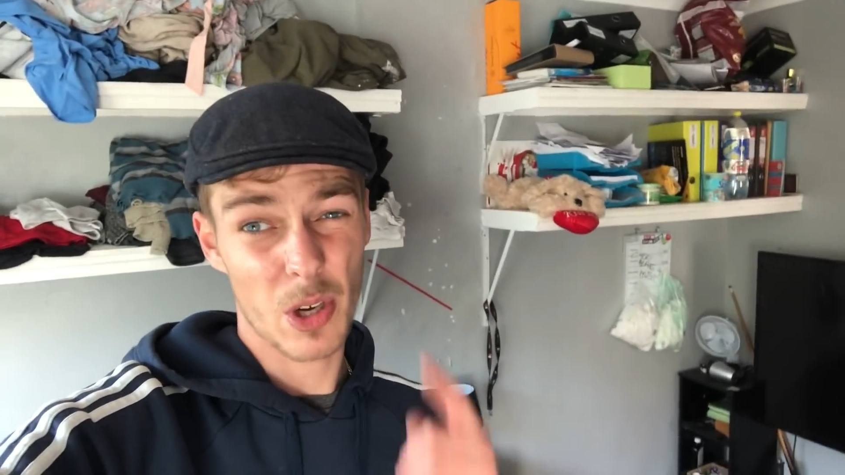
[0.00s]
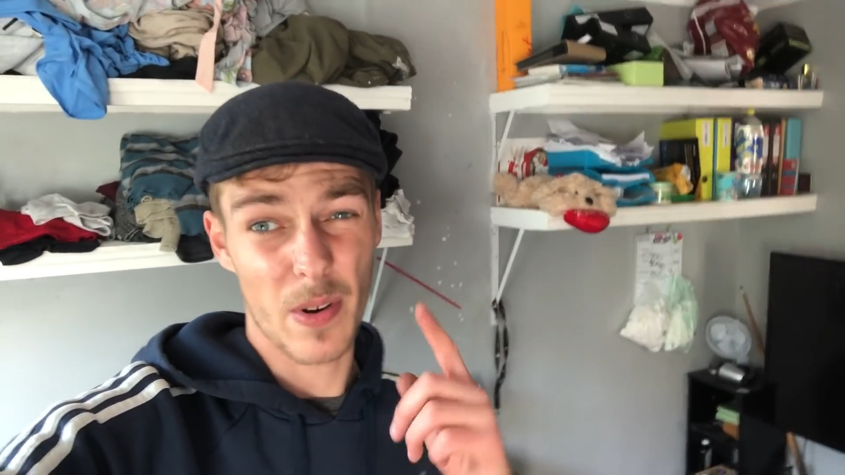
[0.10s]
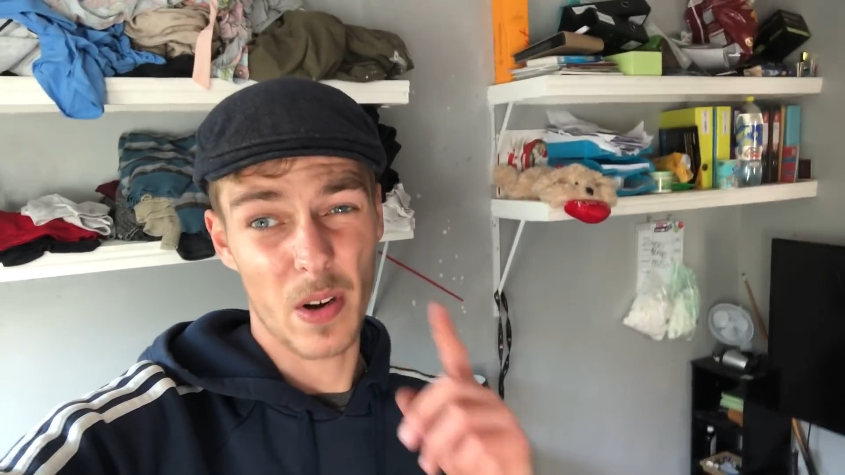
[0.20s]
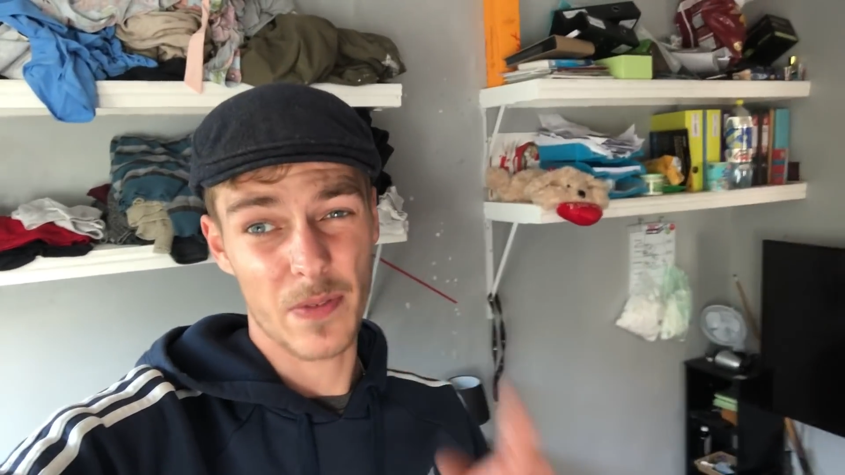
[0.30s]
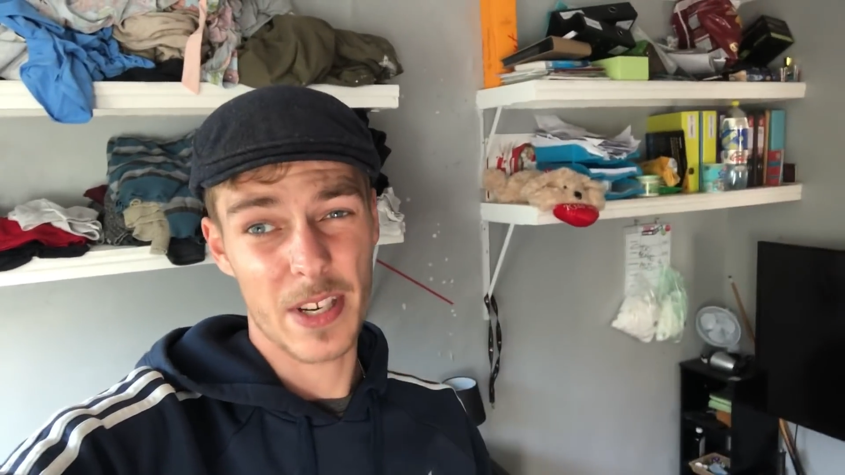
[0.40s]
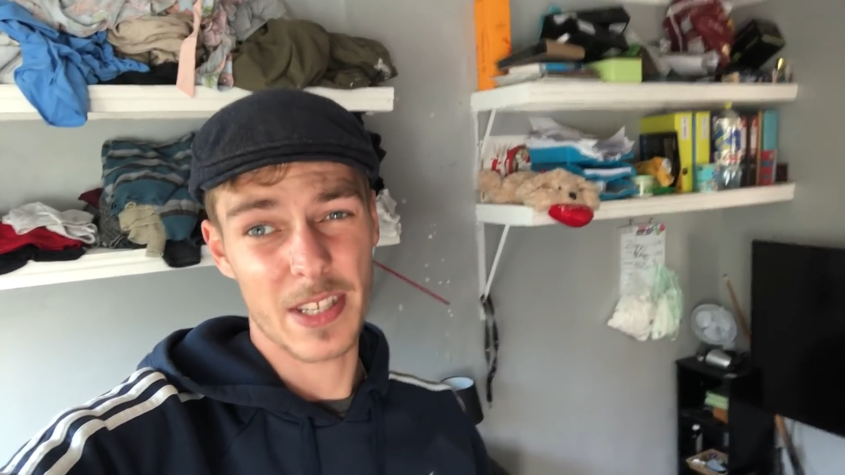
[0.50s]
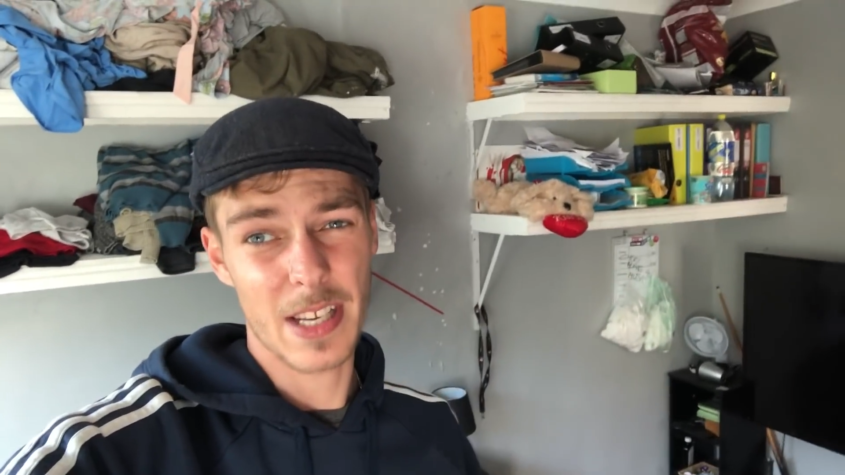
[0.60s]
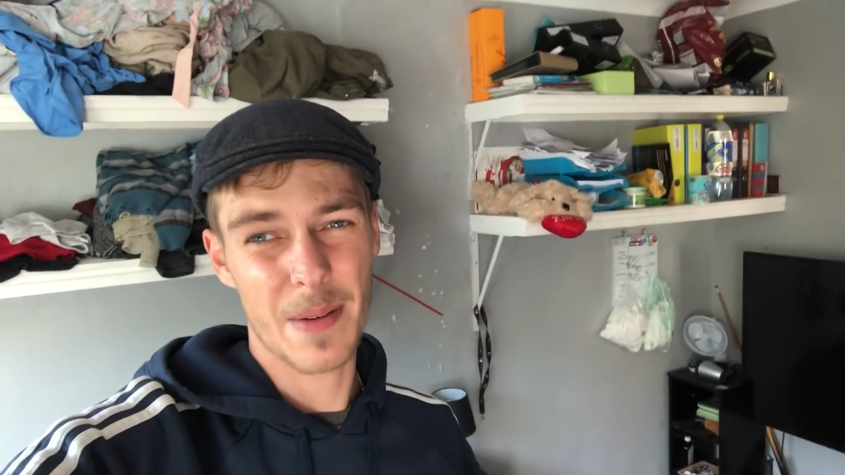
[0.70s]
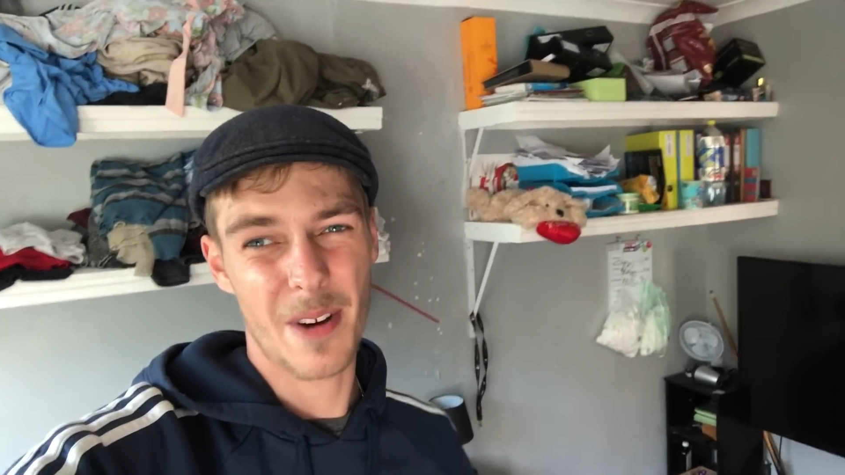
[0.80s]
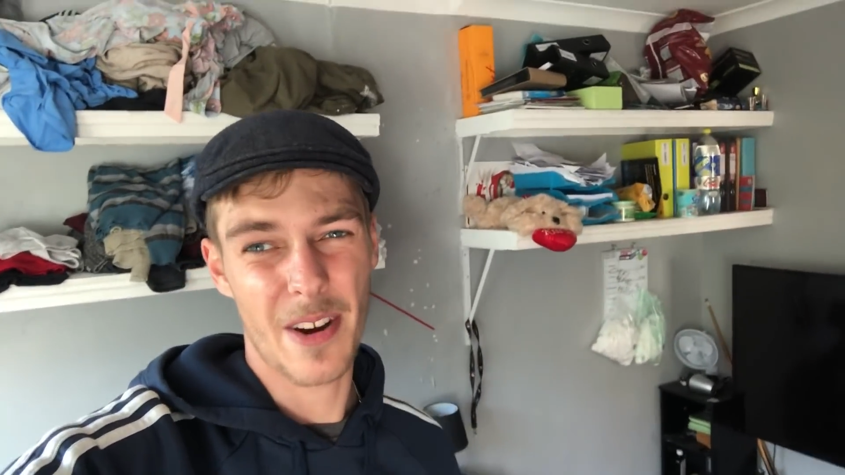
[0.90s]
shooting off to the
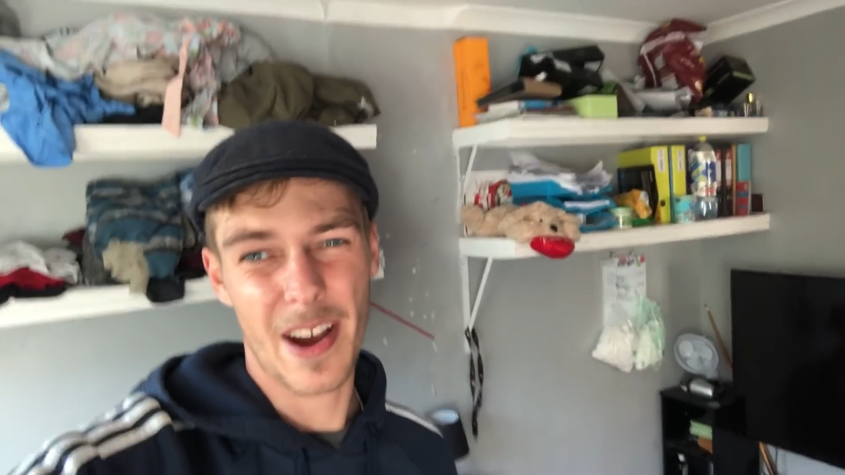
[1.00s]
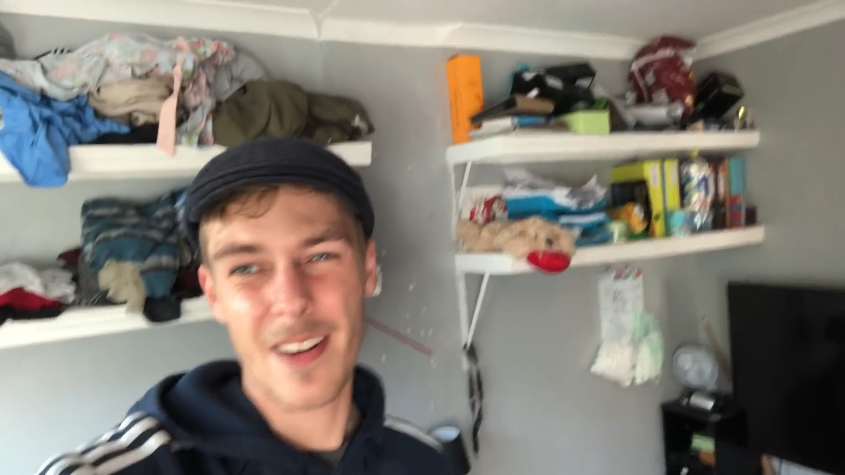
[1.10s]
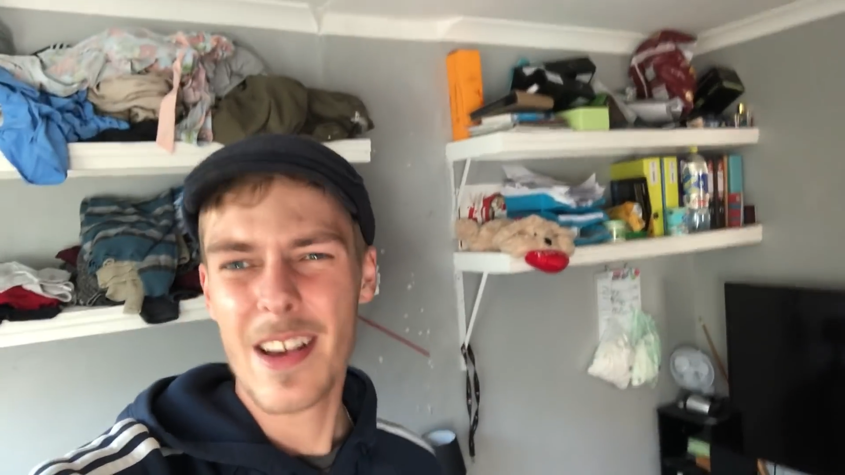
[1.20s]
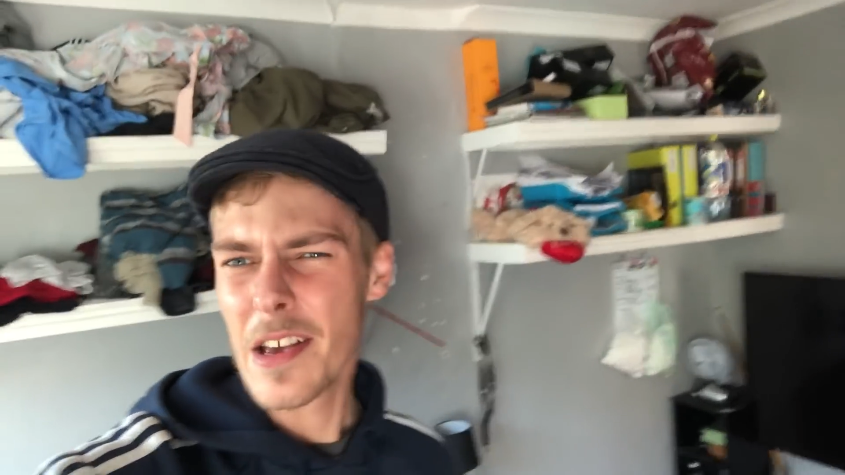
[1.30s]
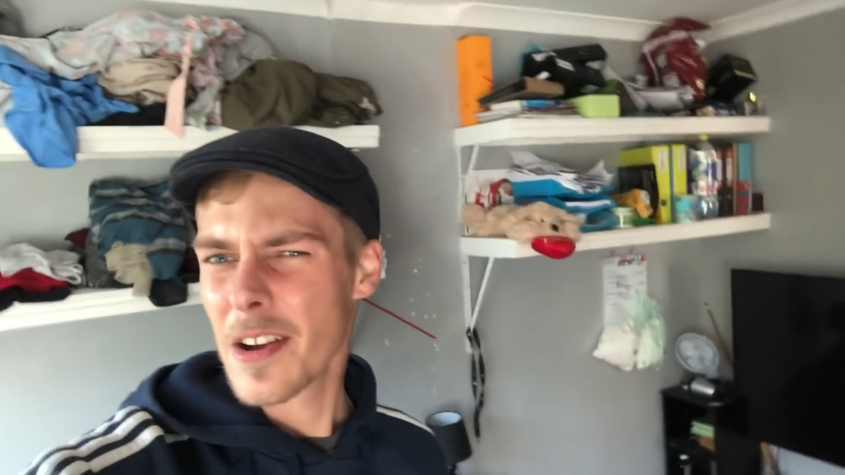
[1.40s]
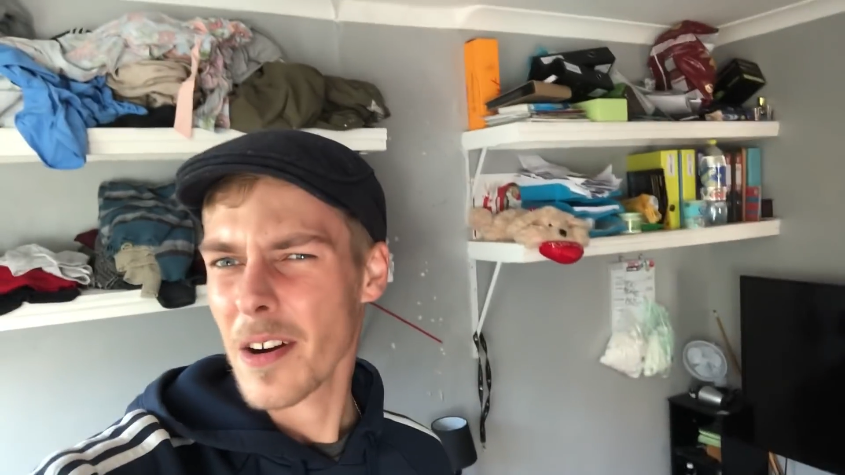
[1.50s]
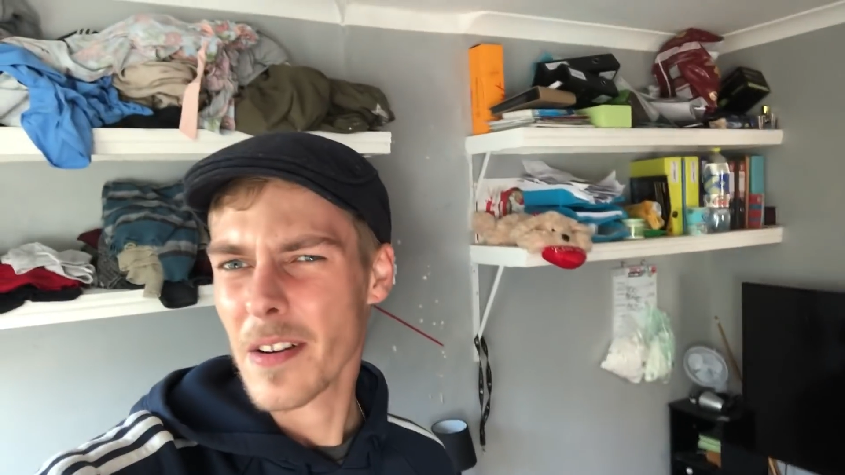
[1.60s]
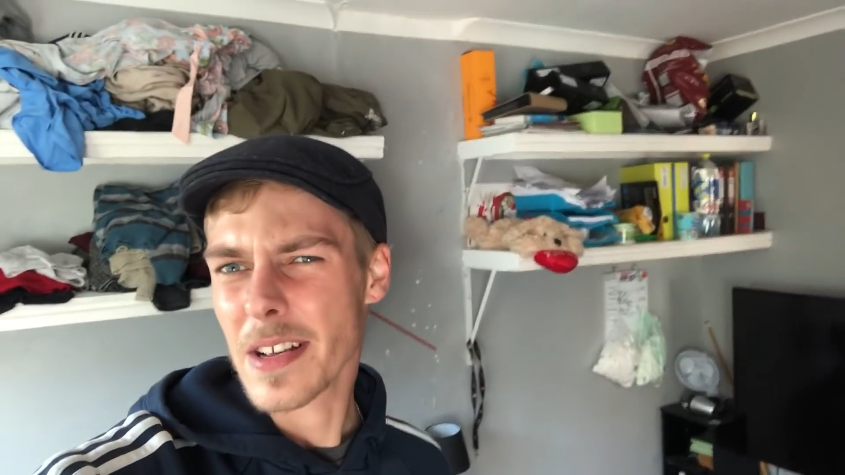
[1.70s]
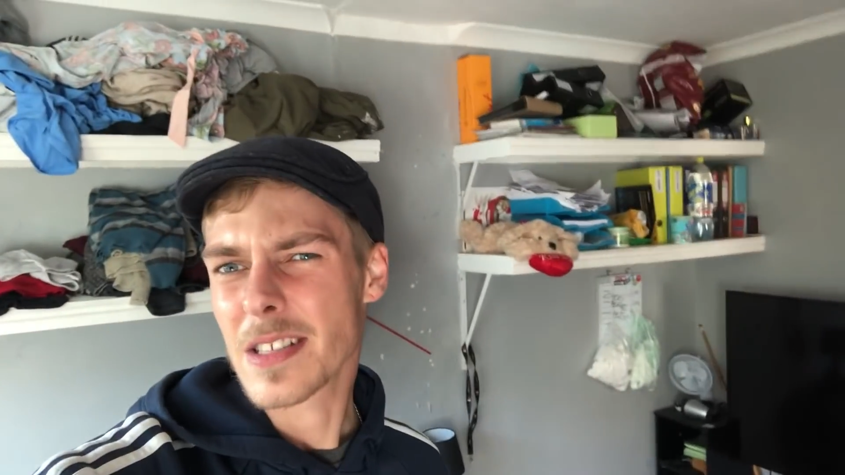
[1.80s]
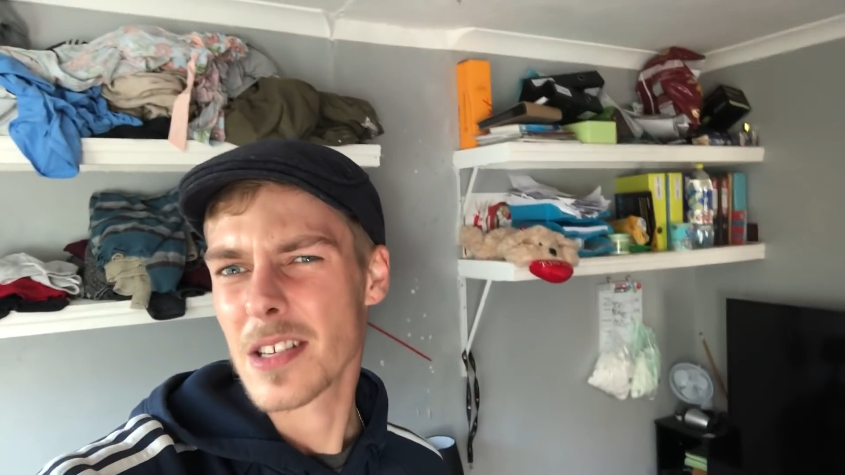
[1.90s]
cinema now and
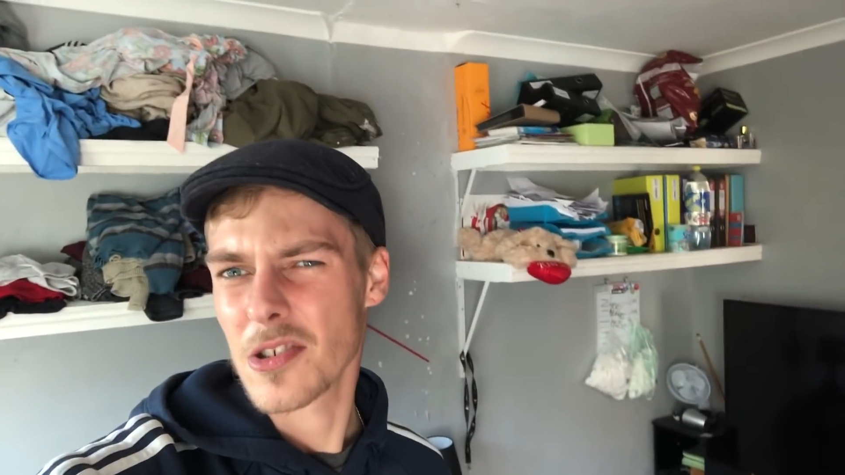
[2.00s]
I need to